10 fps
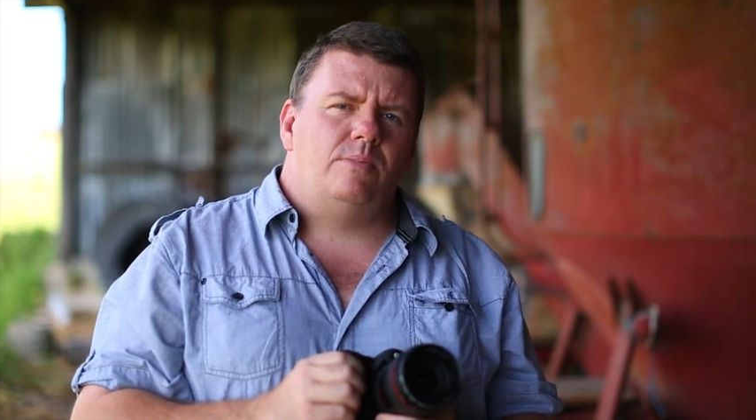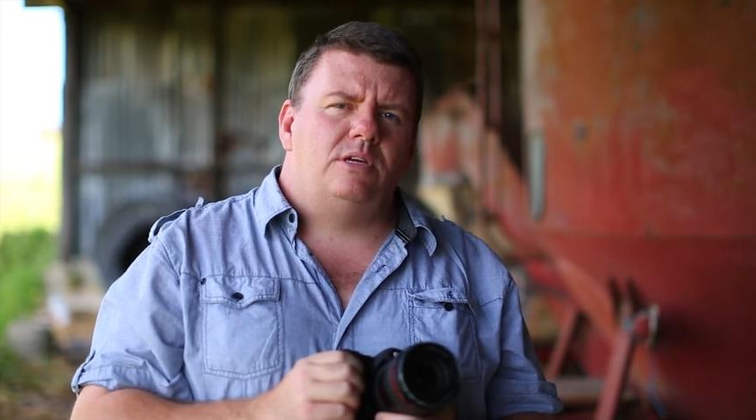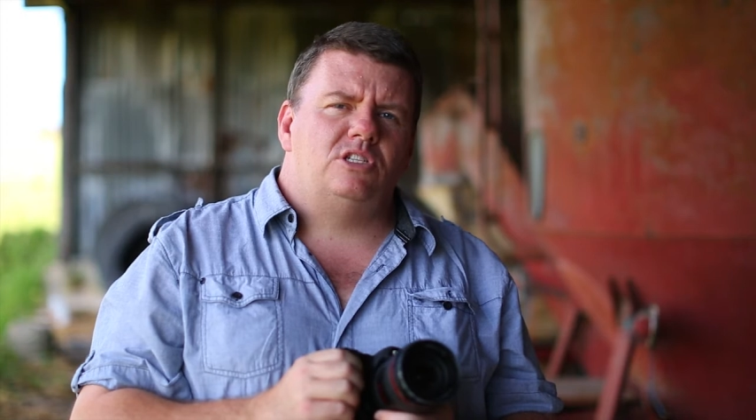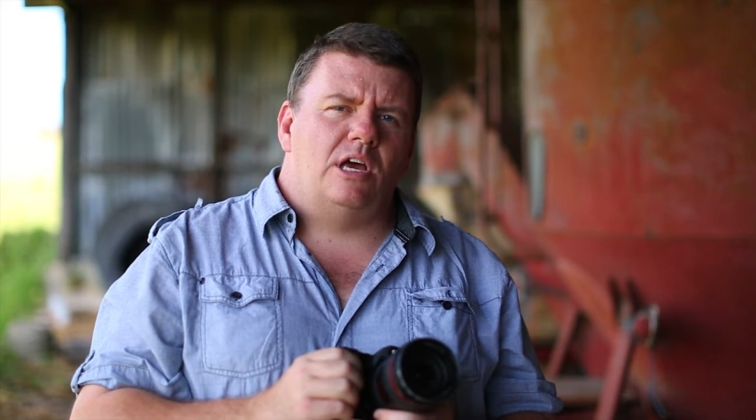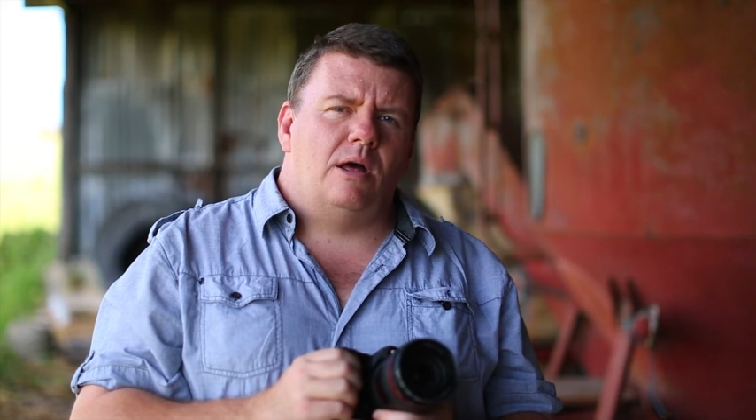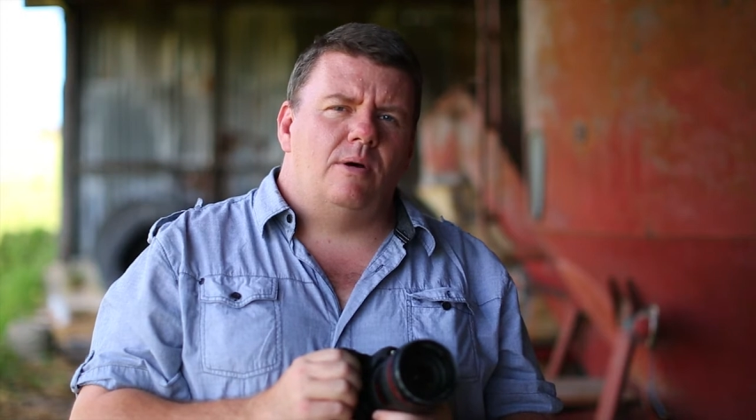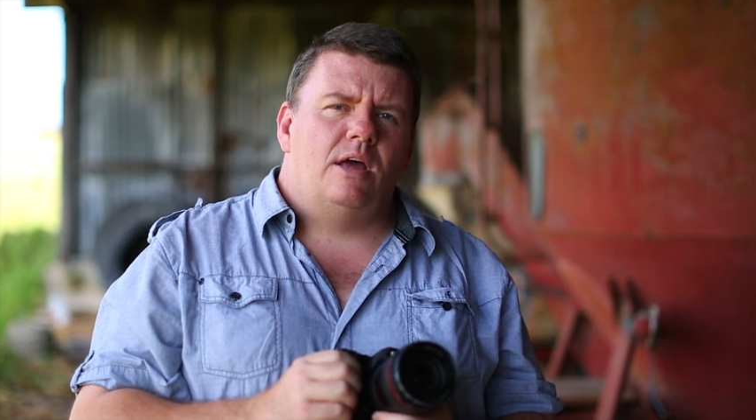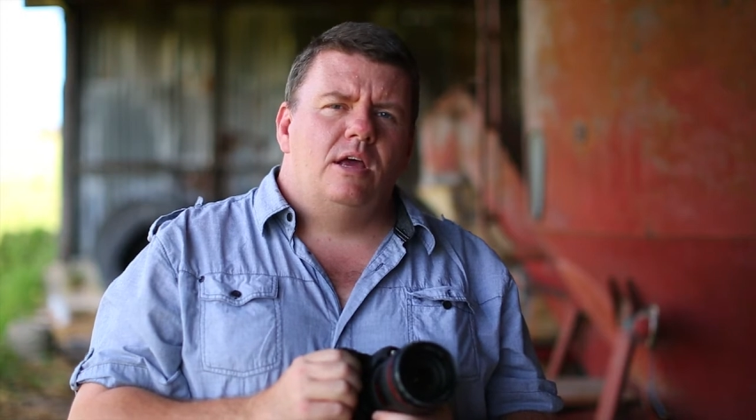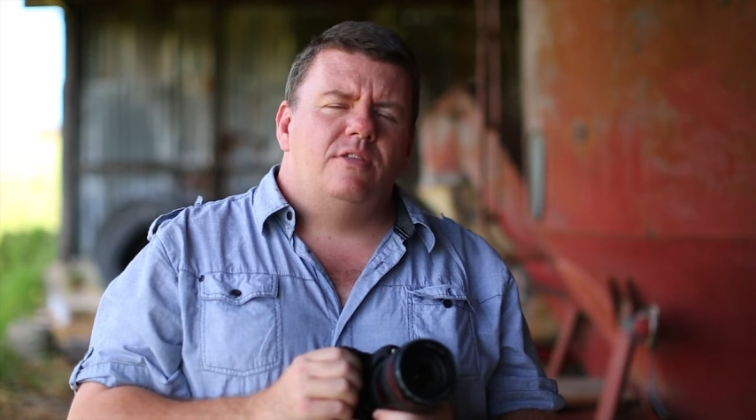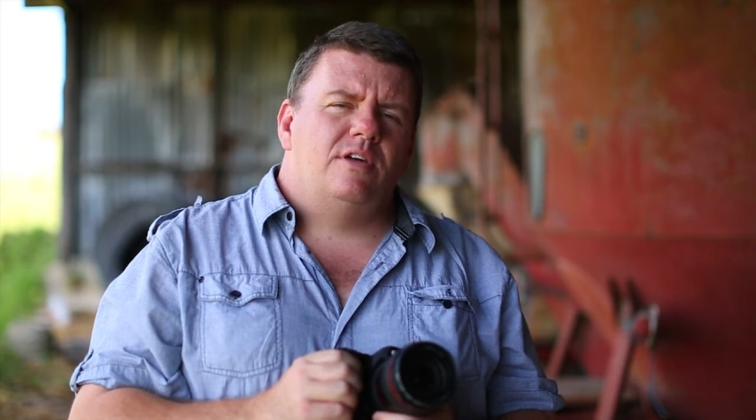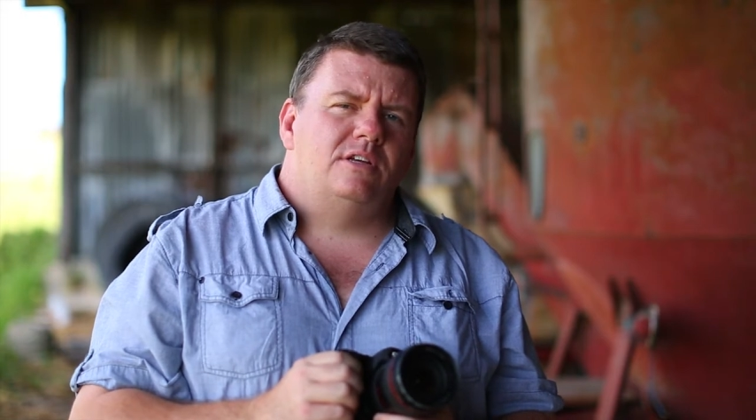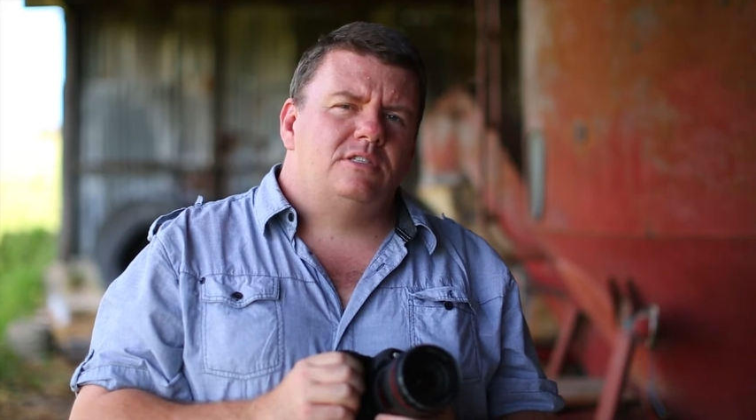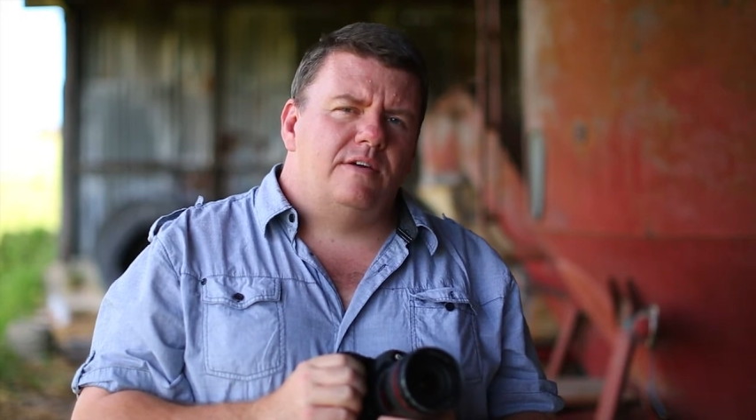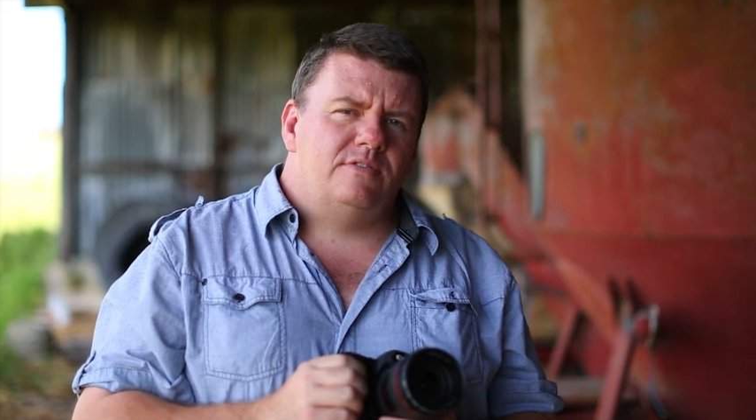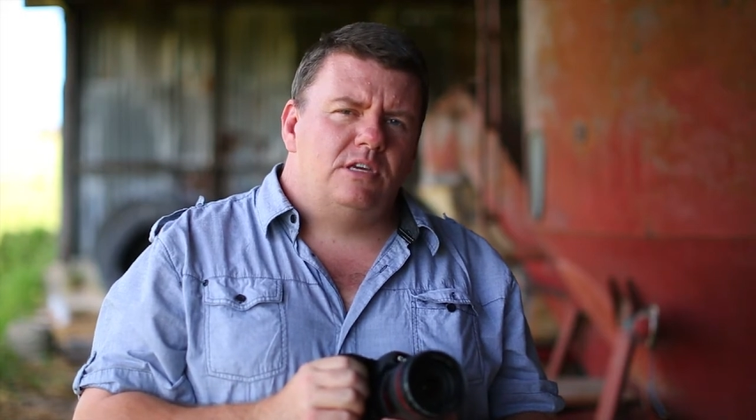be shallower than at
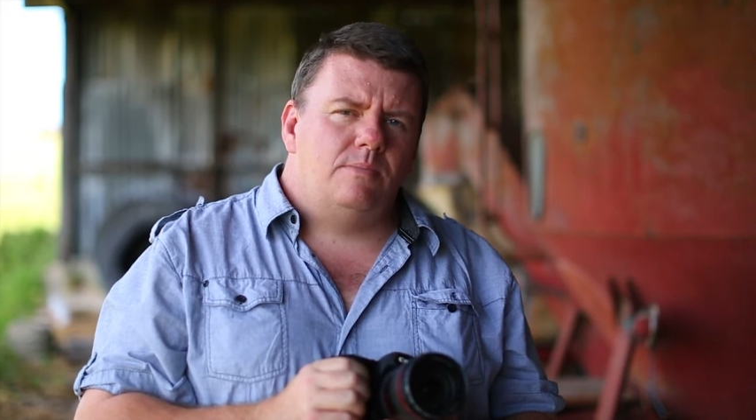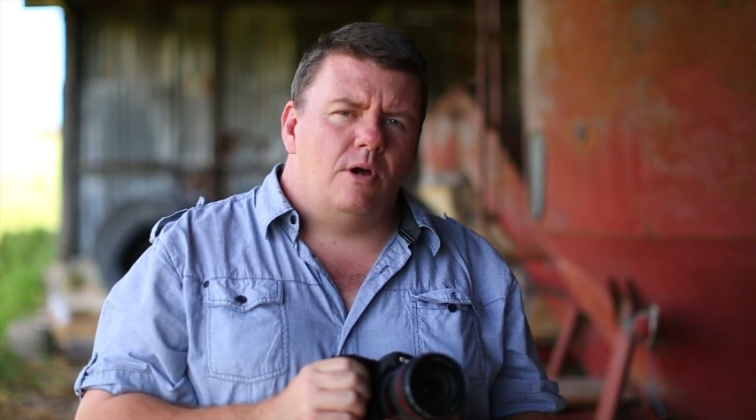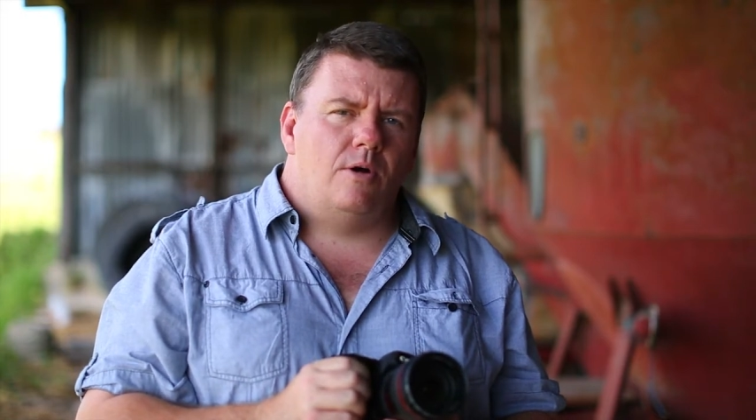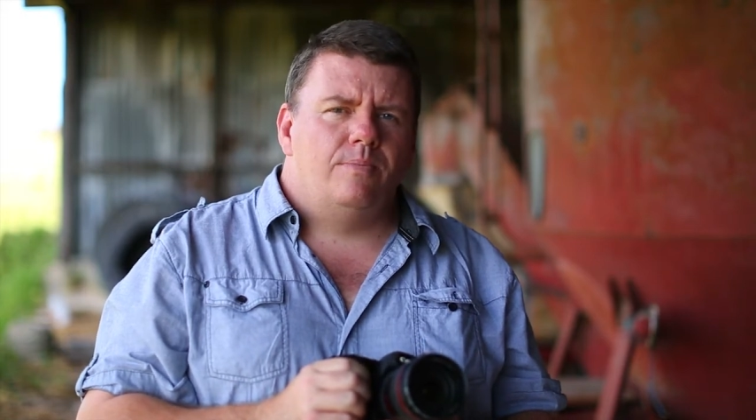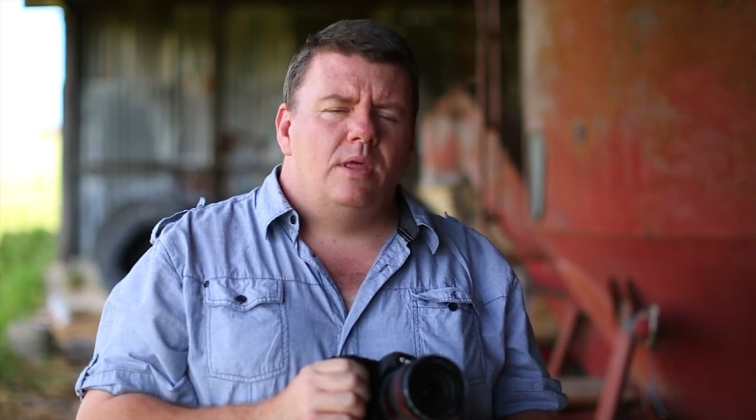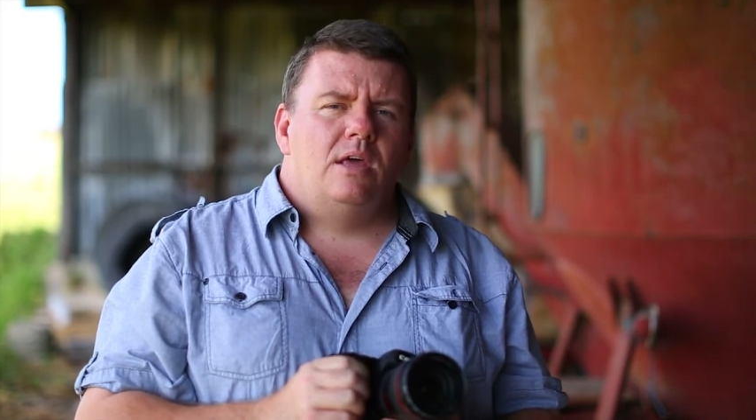70mm.